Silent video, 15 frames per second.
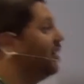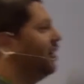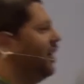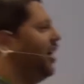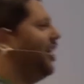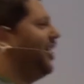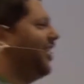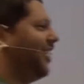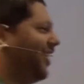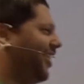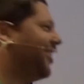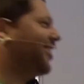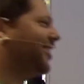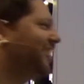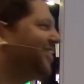
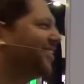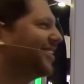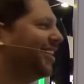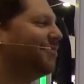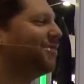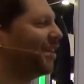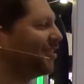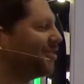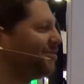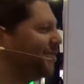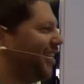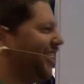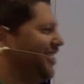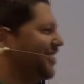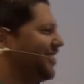Hey, I'm not
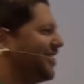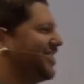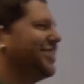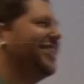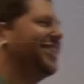surprised.